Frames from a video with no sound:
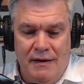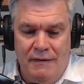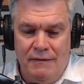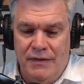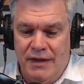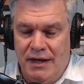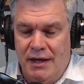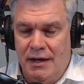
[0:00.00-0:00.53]

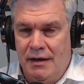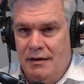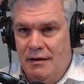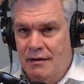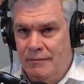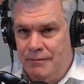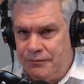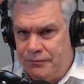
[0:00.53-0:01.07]
The
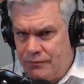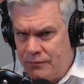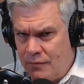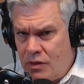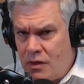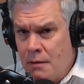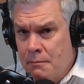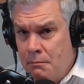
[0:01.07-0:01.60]

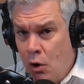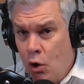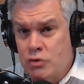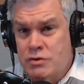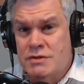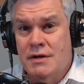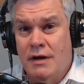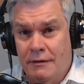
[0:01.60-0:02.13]

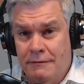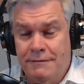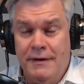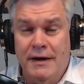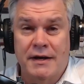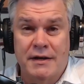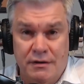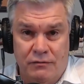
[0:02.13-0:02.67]
most
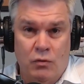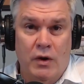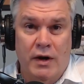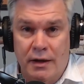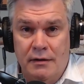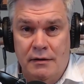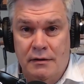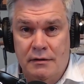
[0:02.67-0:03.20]
effective
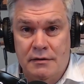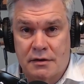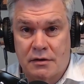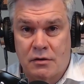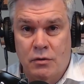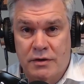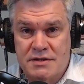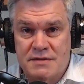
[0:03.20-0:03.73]
way to
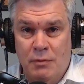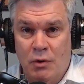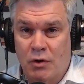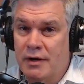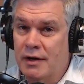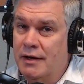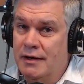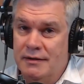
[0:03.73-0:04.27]
quit
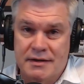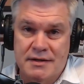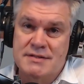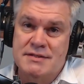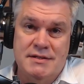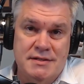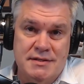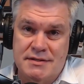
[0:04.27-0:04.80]
smoking, and this
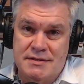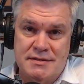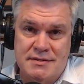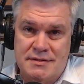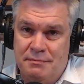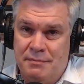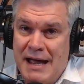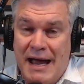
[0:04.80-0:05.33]
is
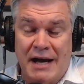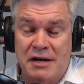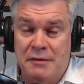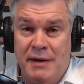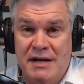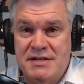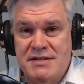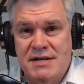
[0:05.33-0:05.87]
backed
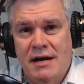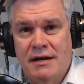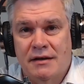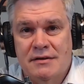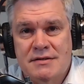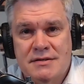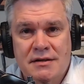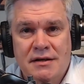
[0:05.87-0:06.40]
by
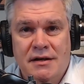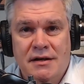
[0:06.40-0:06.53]
science,